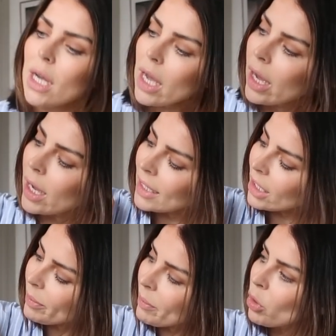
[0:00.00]
a
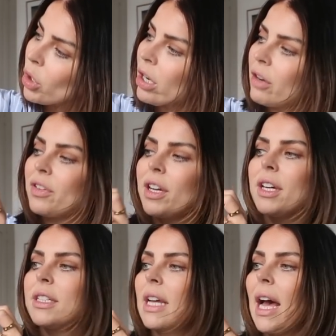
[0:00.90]
little bit more
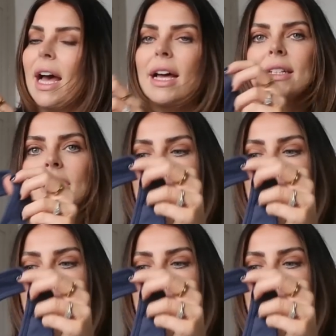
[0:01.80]
covered, and